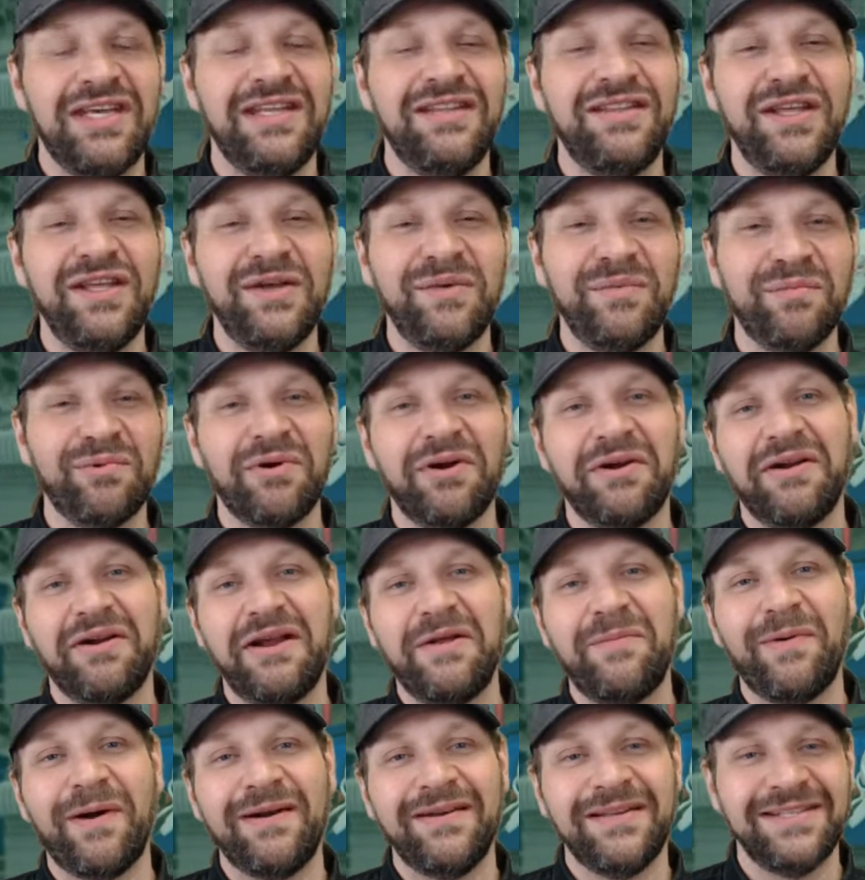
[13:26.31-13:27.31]
in the
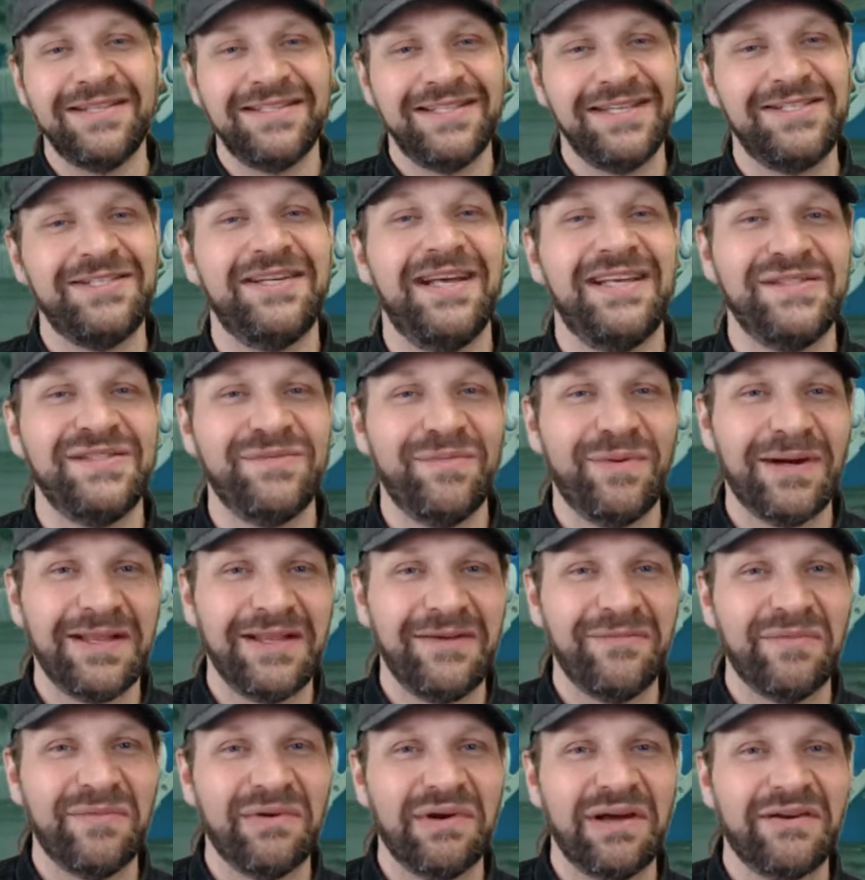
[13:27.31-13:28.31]
embroidery, part of the digitizing, part
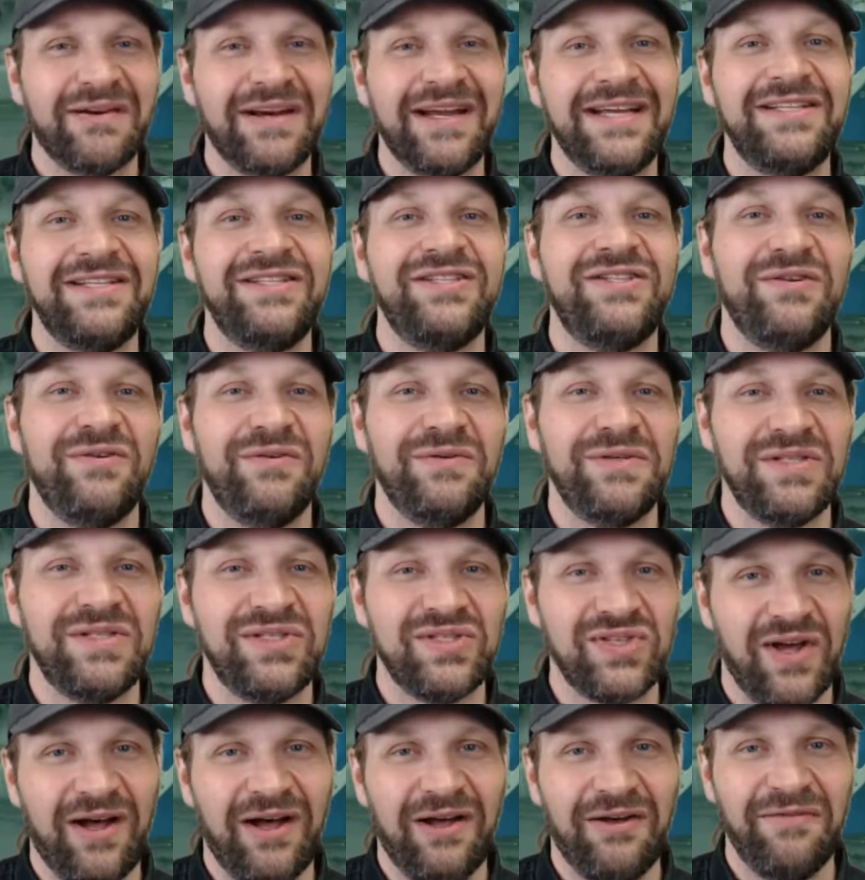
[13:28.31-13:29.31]
of the embroidery to
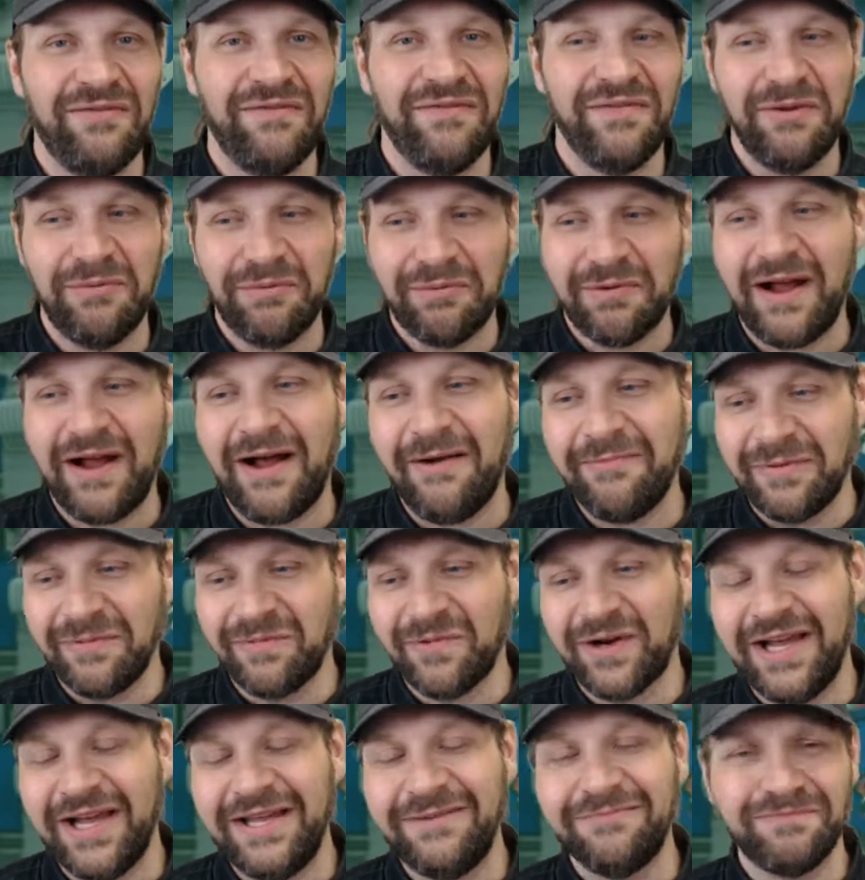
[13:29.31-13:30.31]
solve the
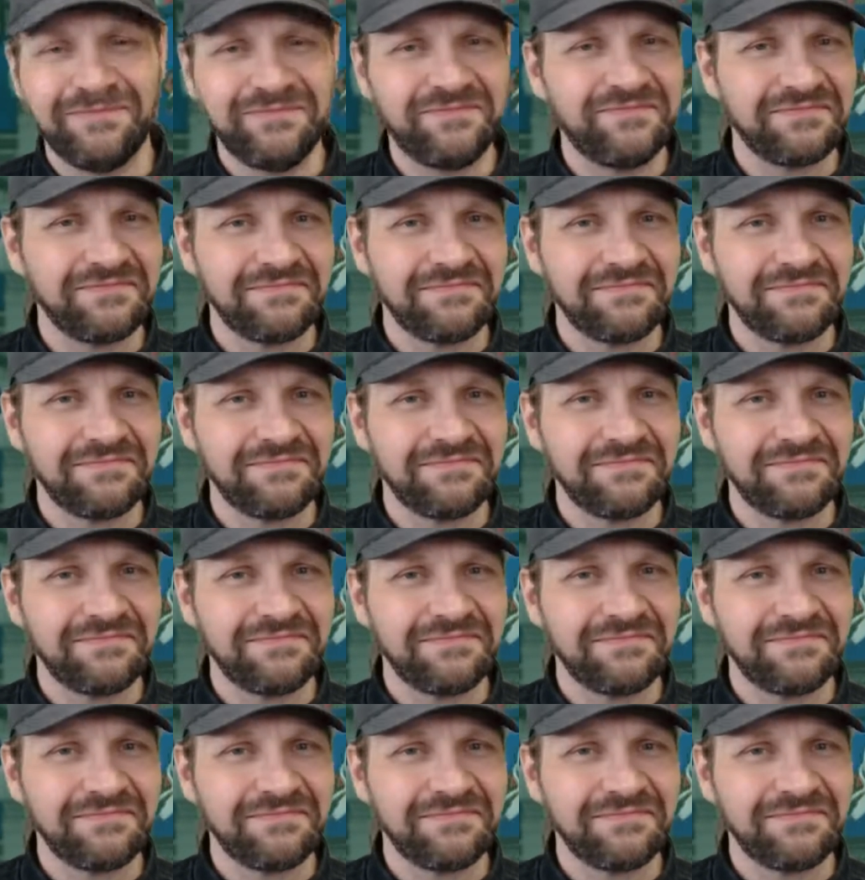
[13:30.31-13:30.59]
problem, right?